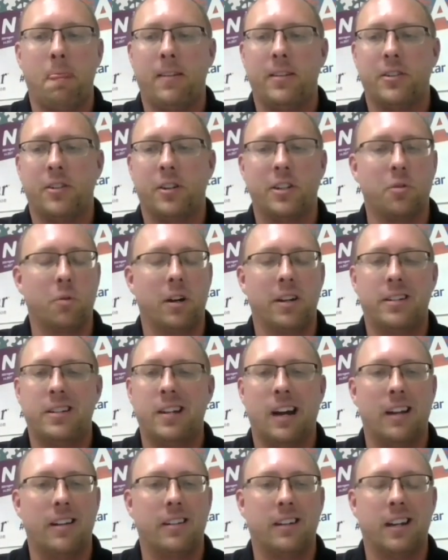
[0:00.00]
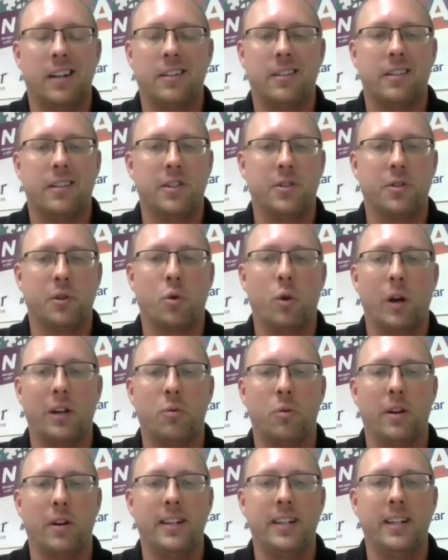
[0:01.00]
So I just want to talk, again, this is a
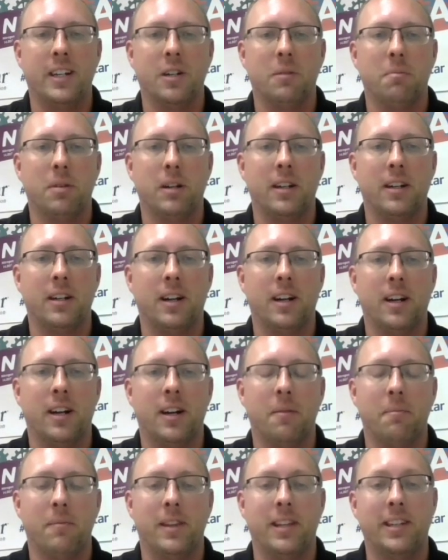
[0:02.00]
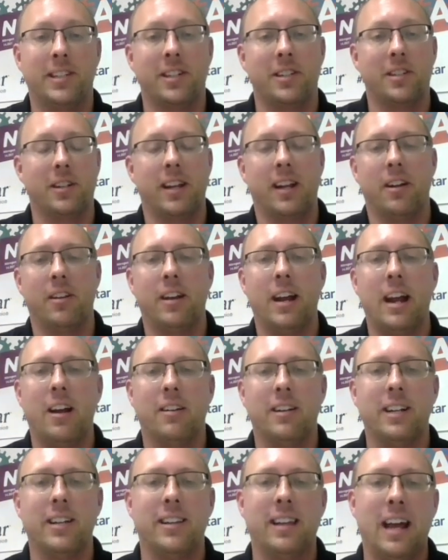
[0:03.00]
quick one here, but this is another
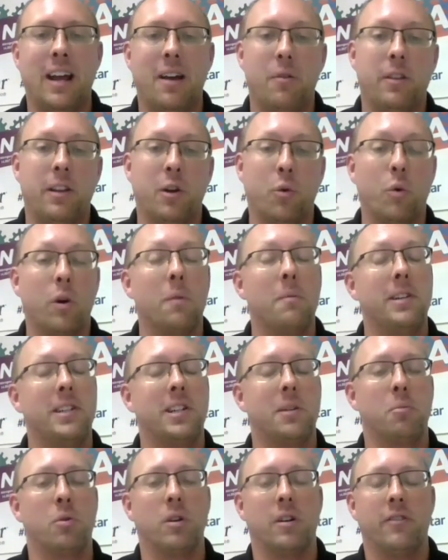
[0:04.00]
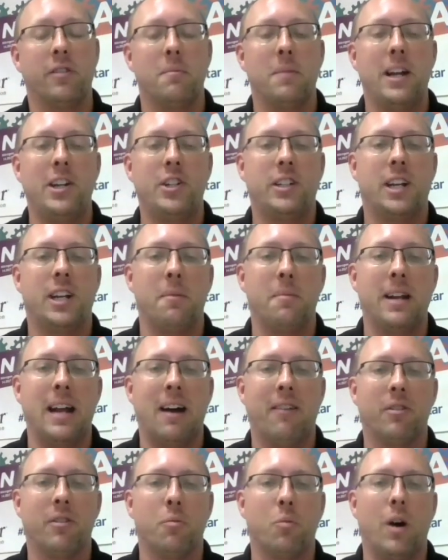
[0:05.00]
area that there will be some more information coming
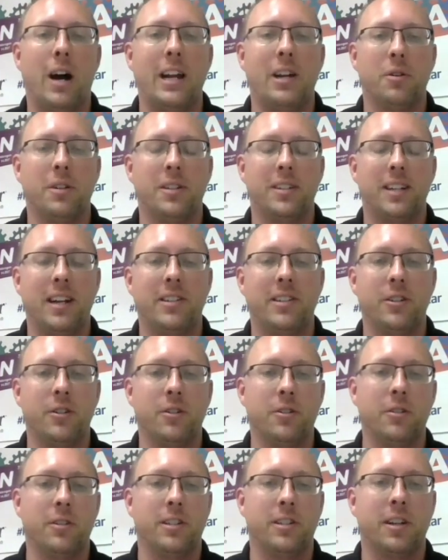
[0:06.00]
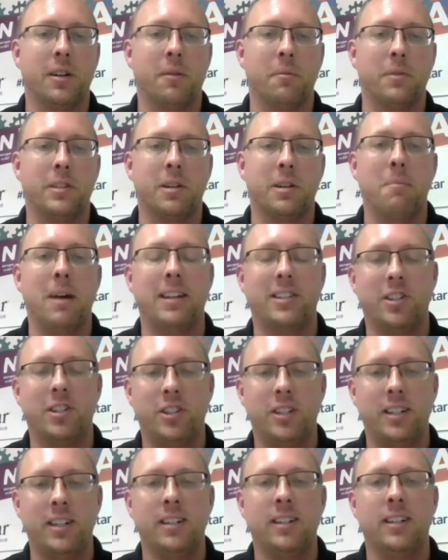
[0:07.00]
out from YUSA soon, some
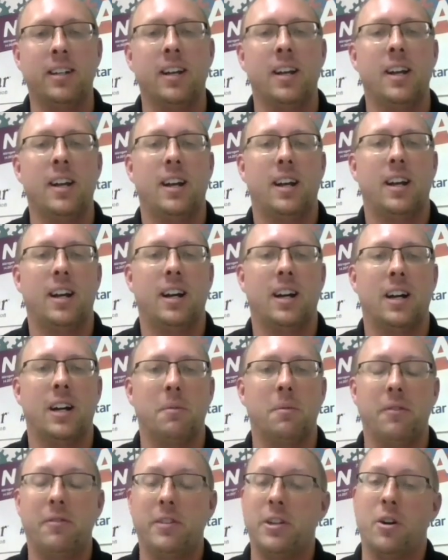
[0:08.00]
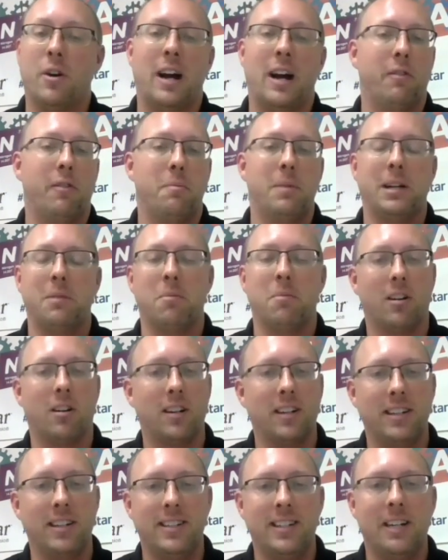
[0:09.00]
messaging. If you don't have a big
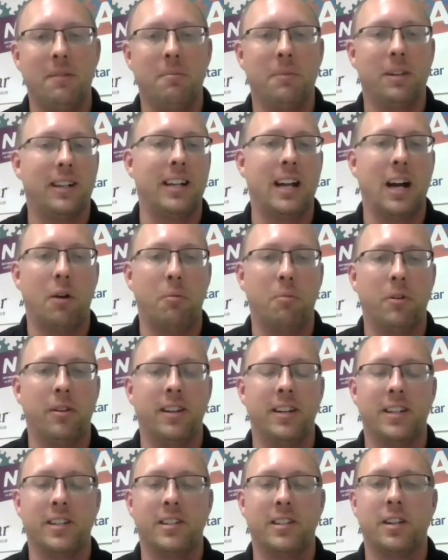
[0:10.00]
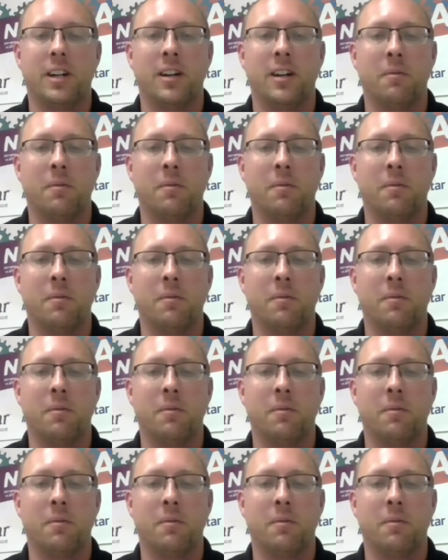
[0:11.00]
marketing team that can help with this,